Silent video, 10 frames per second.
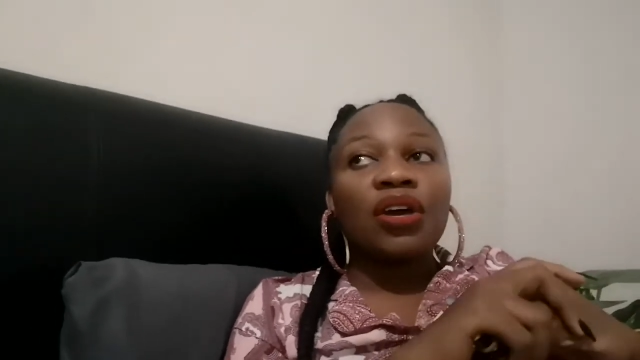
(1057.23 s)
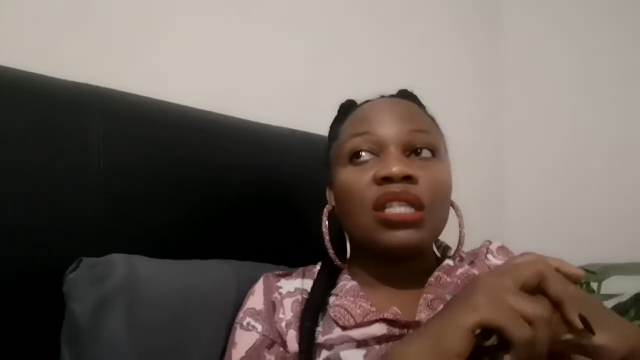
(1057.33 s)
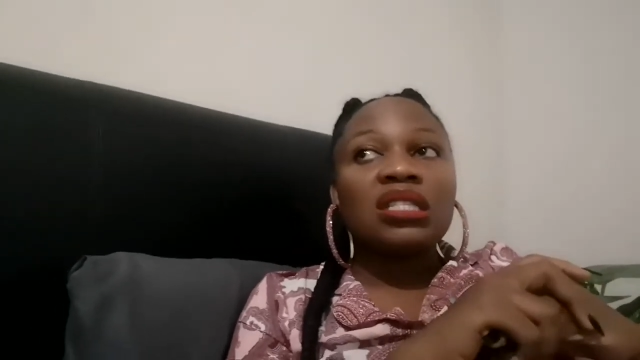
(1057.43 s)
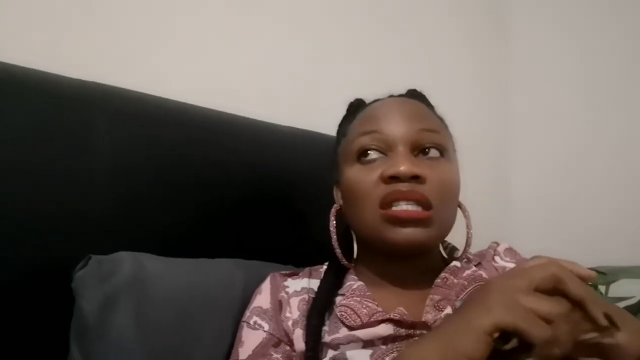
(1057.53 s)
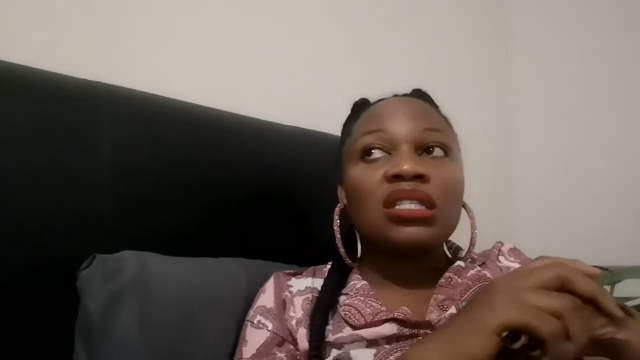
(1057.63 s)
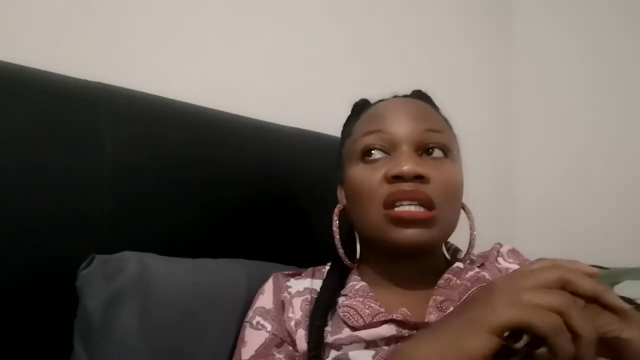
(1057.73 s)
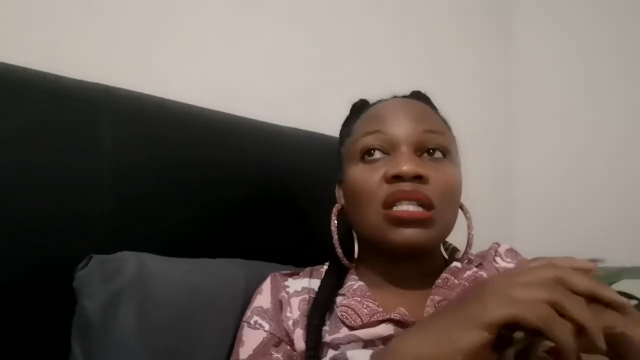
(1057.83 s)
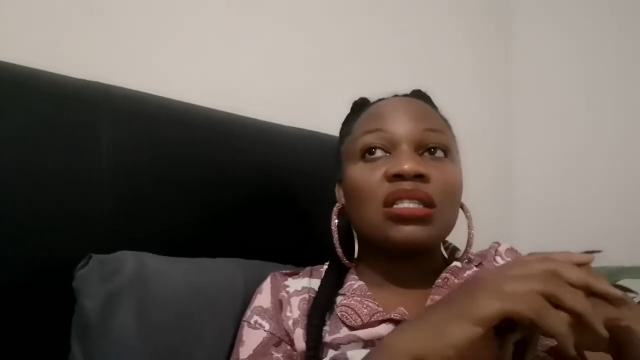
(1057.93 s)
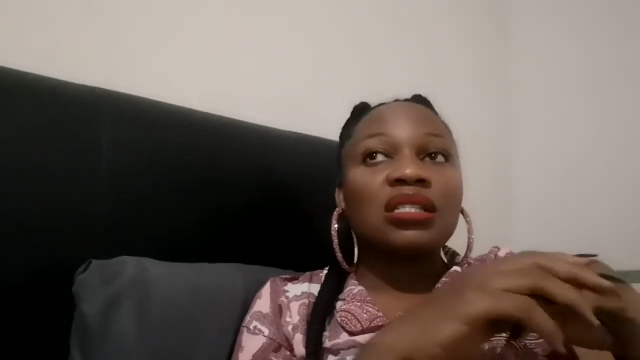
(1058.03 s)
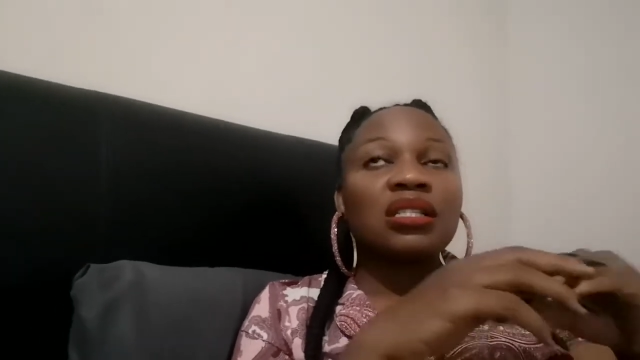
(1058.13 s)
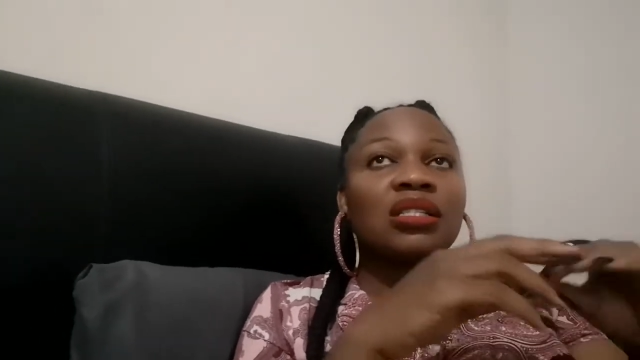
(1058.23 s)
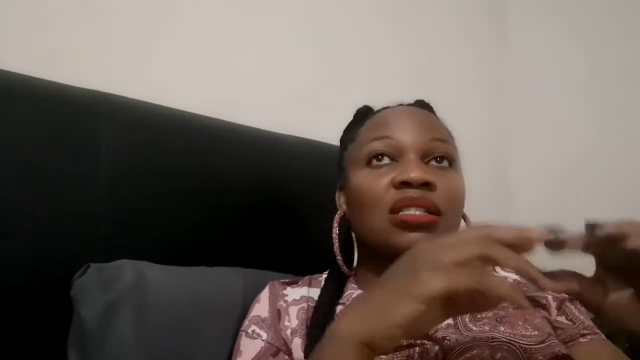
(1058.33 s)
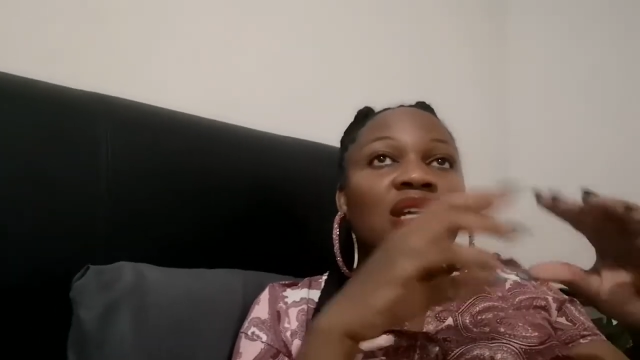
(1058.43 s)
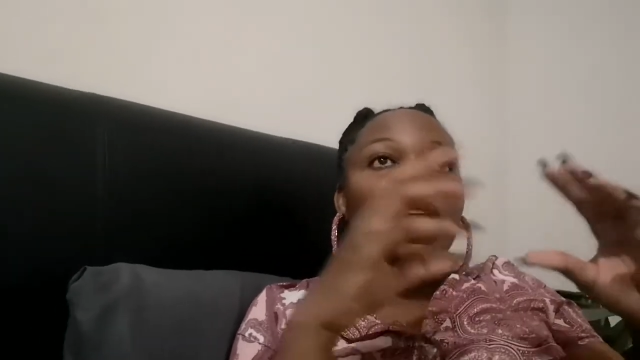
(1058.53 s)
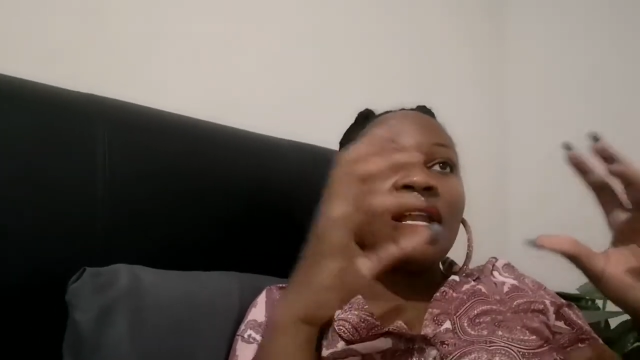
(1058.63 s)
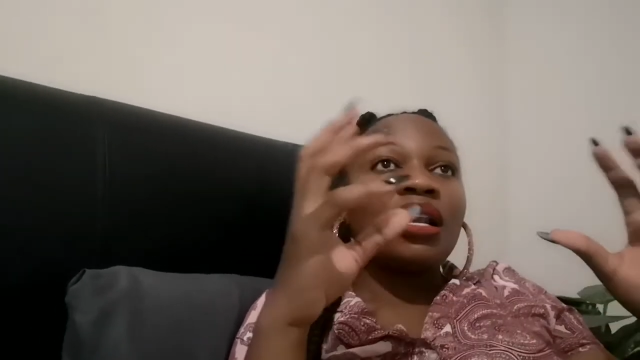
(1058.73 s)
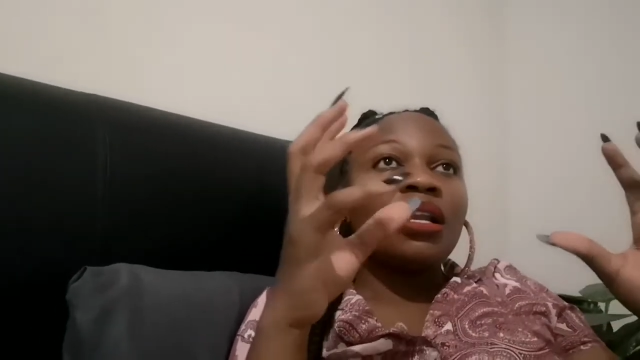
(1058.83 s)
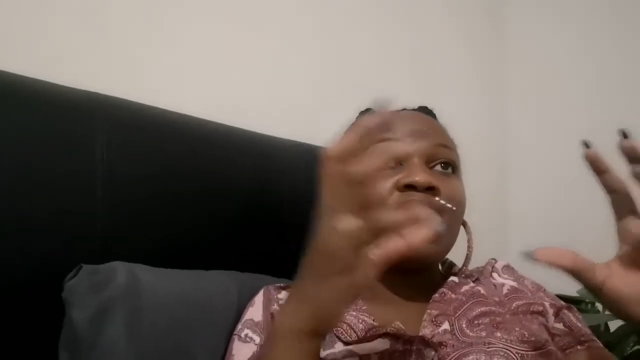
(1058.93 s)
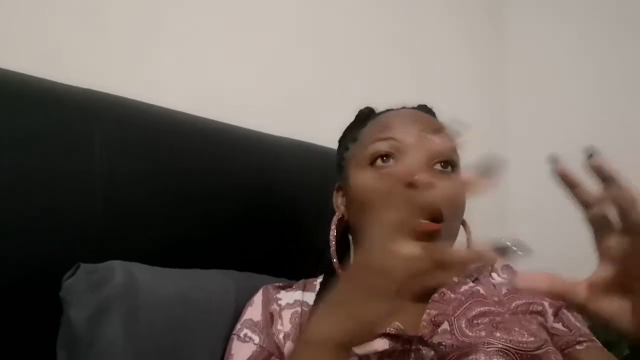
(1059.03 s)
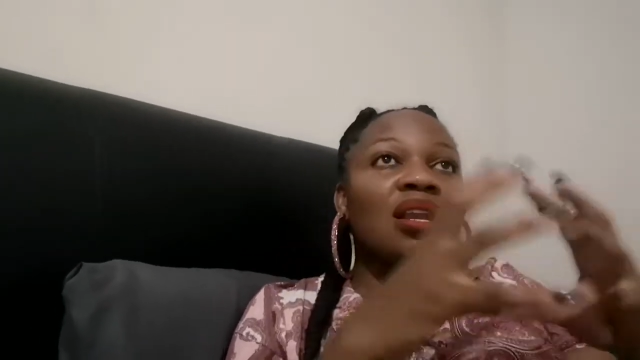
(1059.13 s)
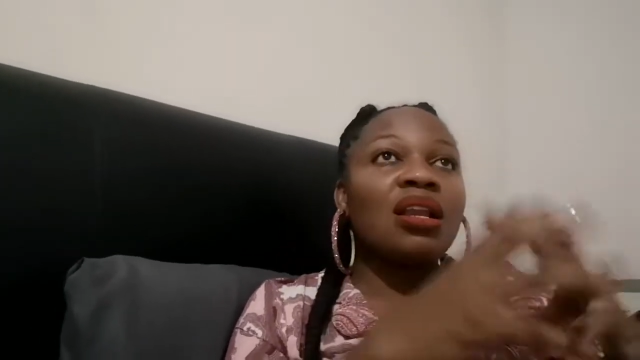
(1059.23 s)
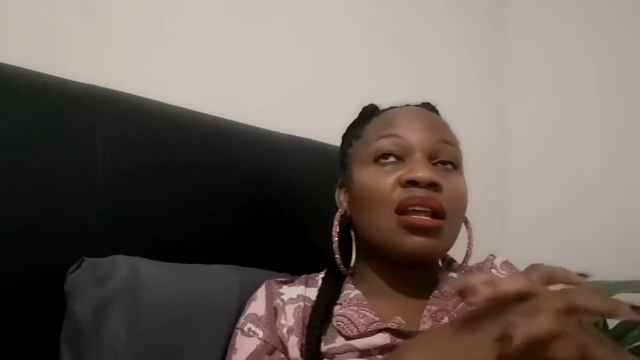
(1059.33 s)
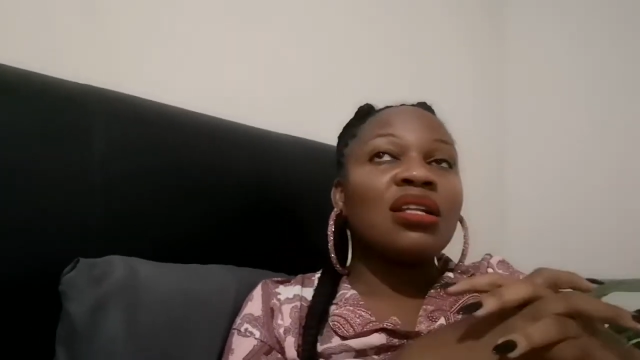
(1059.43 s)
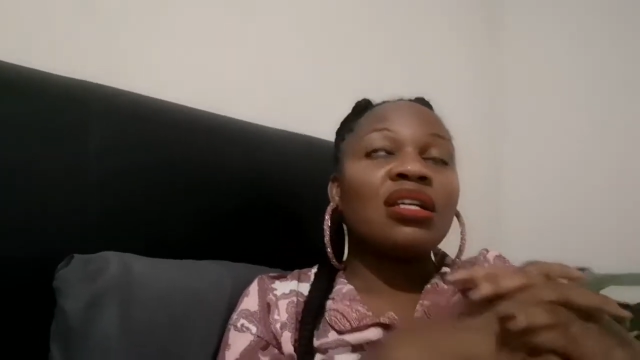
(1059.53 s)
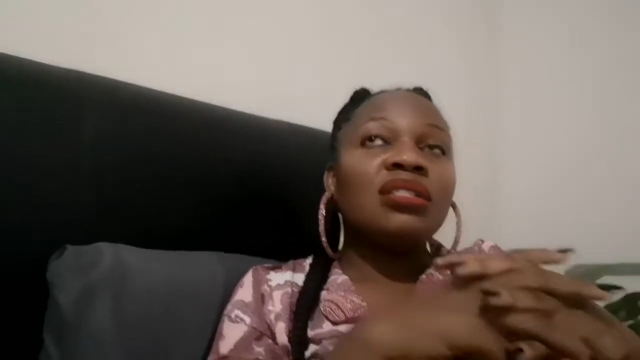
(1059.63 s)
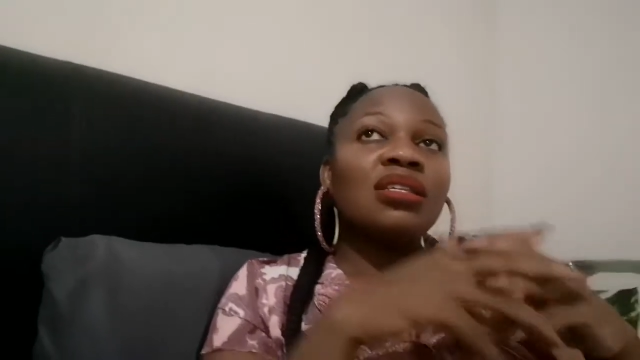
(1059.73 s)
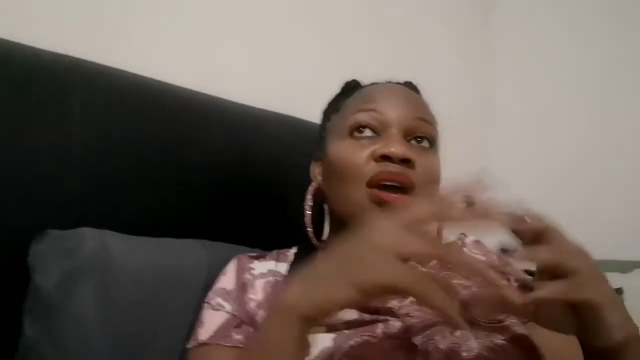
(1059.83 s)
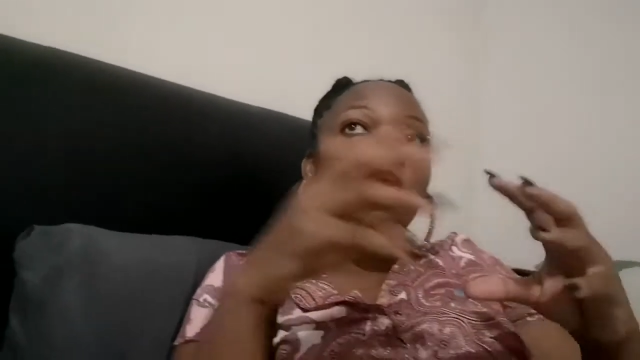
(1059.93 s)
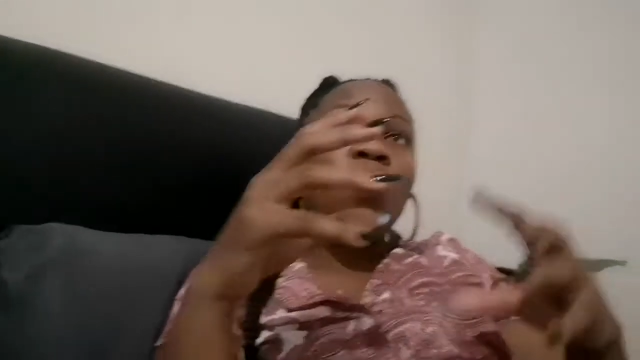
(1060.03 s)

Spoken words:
It's a